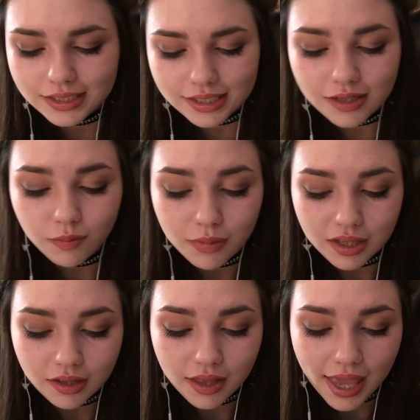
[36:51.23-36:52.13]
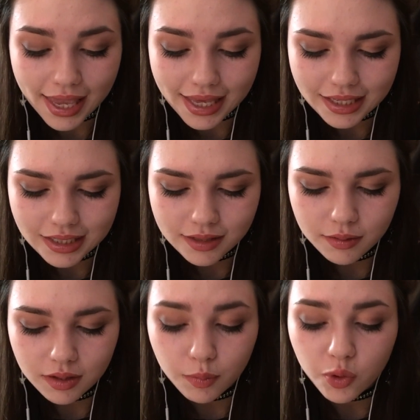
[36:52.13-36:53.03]
Steel Mill,
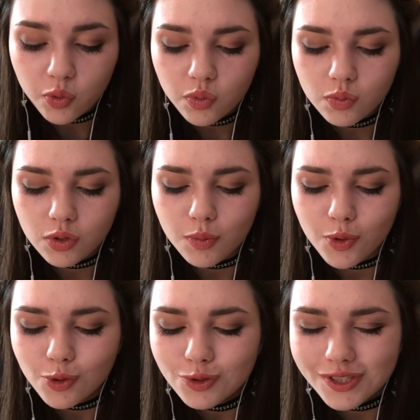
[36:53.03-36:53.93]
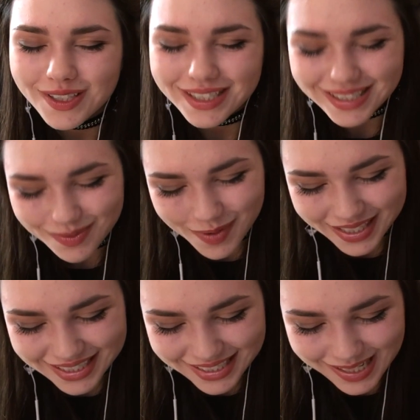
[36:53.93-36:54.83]
and the Bruce
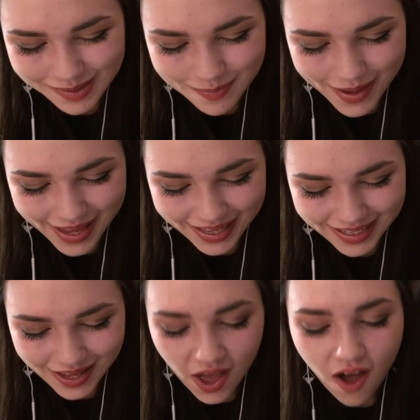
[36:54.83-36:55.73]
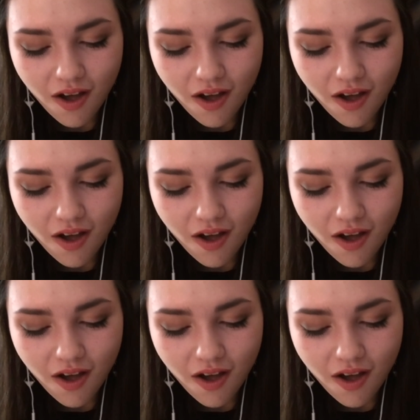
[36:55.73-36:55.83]
Springsteen Band,